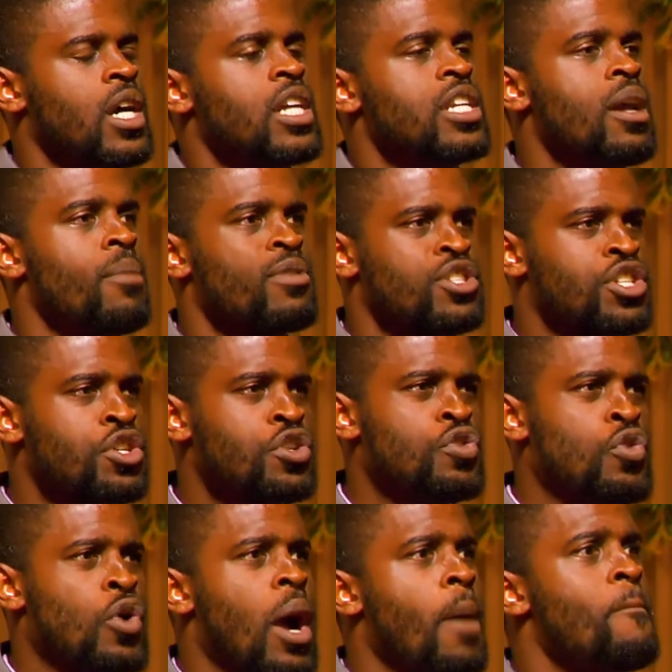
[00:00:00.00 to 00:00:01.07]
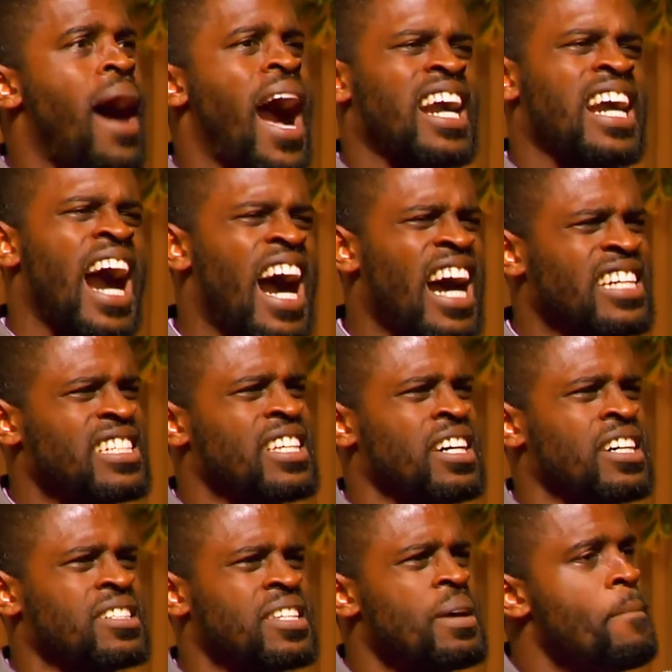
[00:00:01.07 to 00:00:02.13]
Number two, my
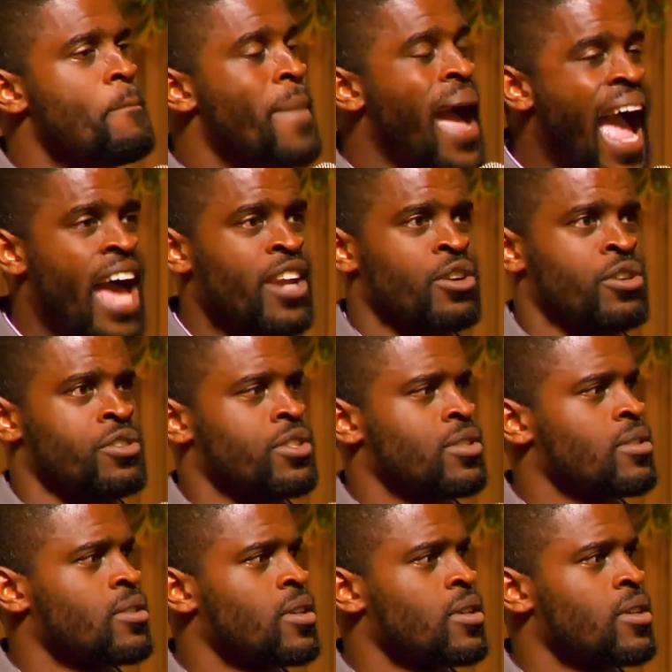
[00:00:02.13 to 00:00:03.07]
conduct matters.